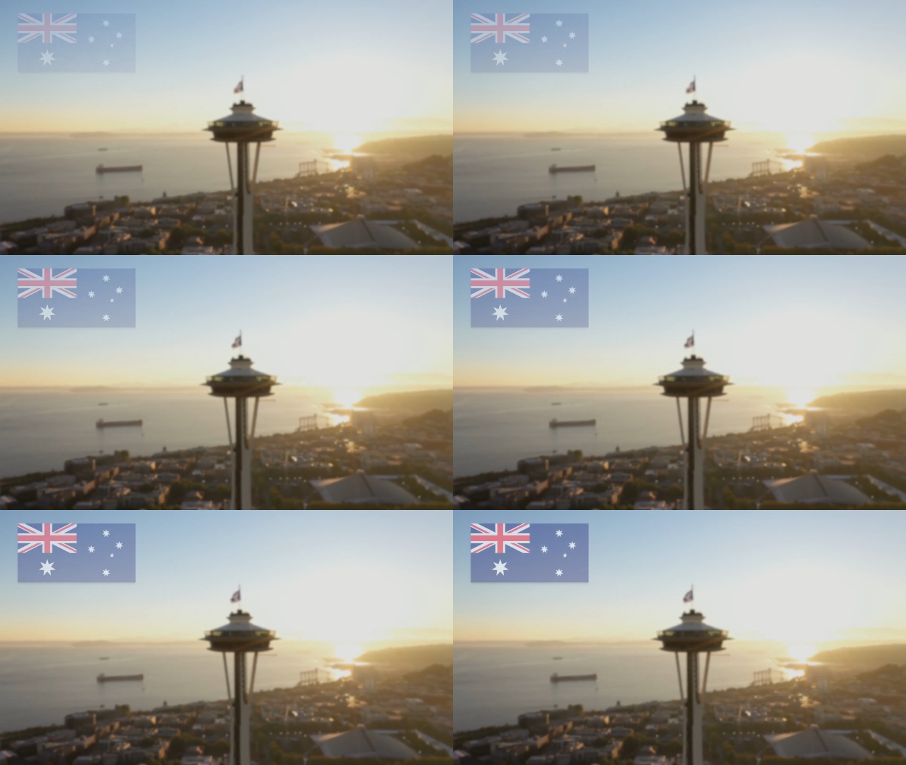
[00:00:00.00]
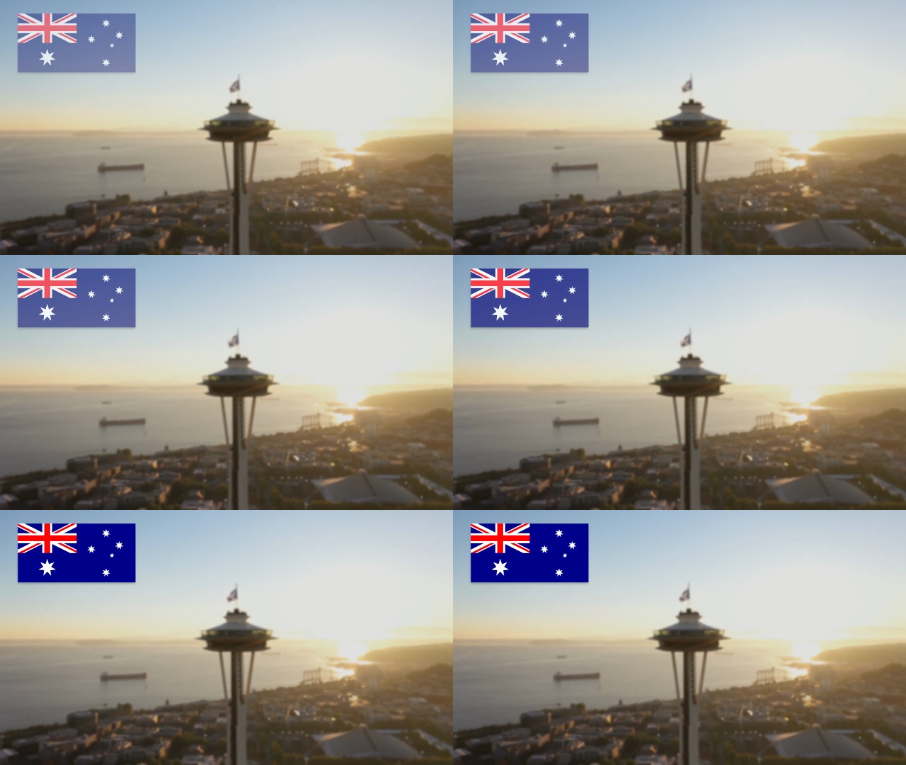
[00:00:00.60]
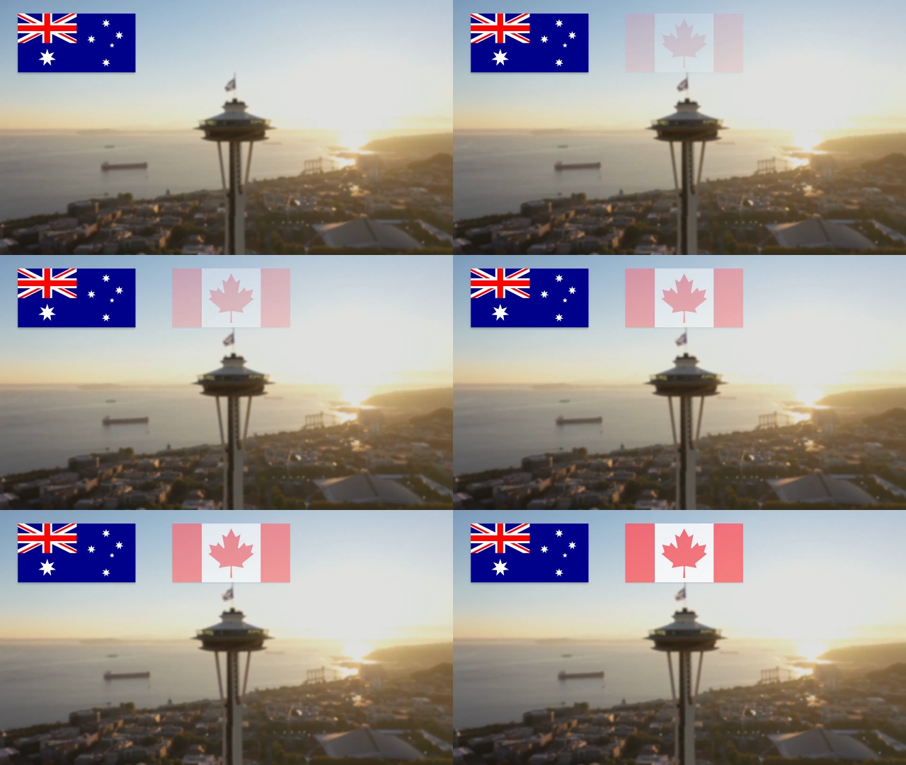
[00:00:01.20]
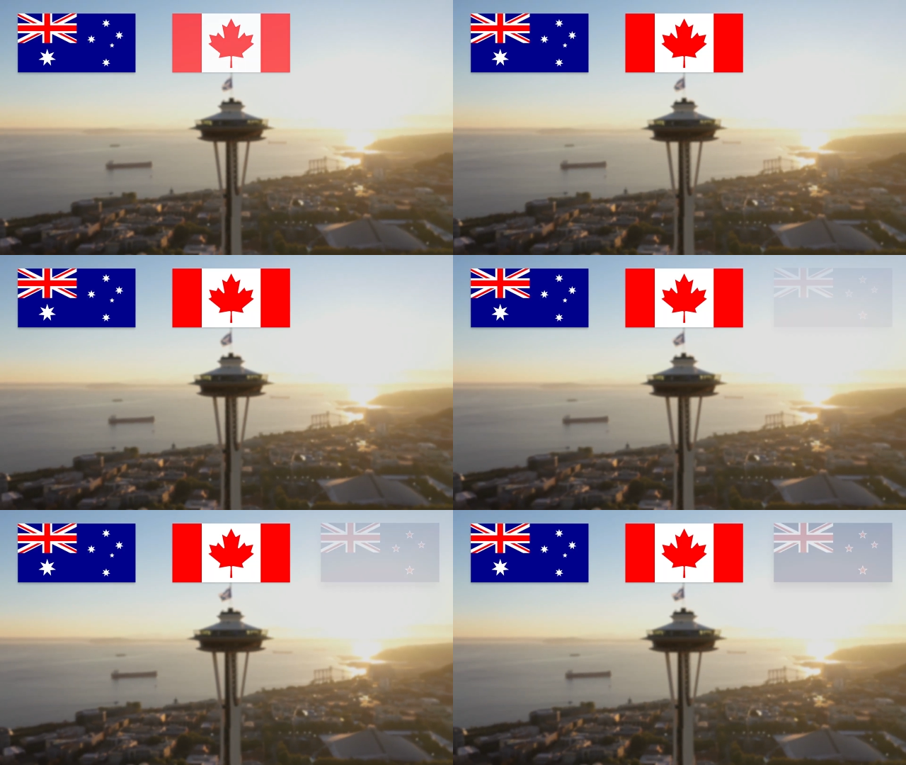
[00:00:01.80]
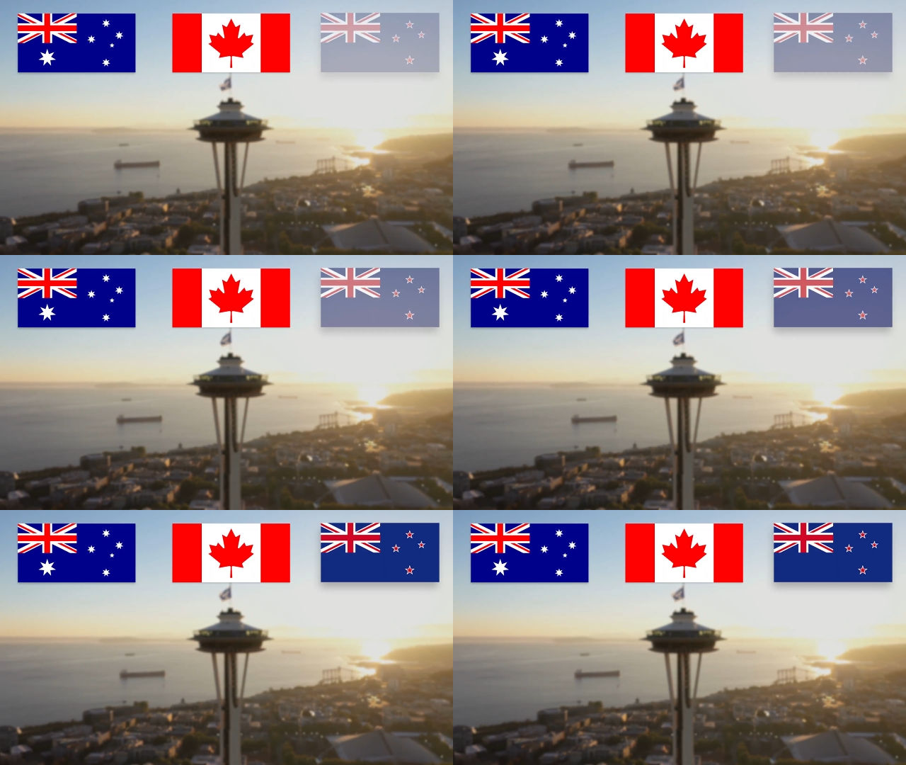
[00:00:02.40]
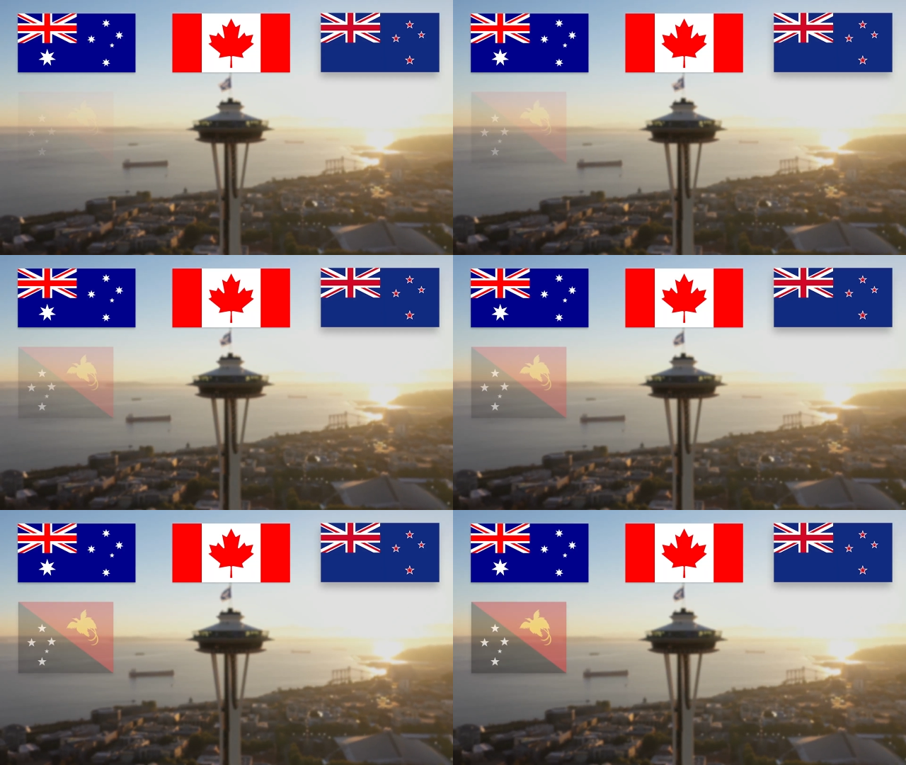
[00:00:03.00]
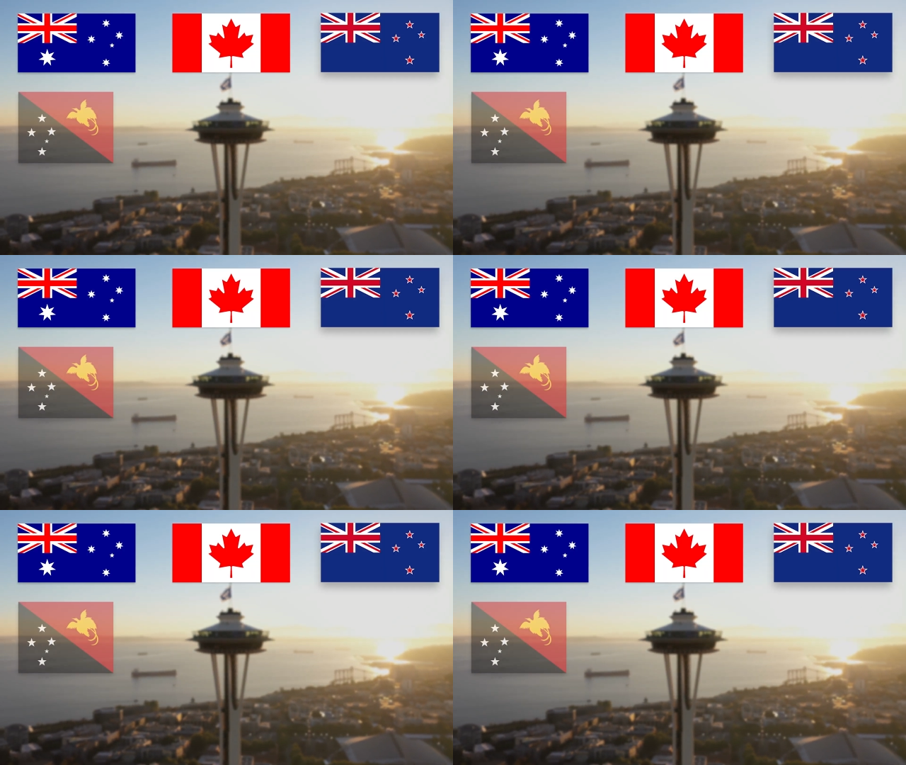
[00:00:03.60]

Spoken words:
[unreadable: no face in view]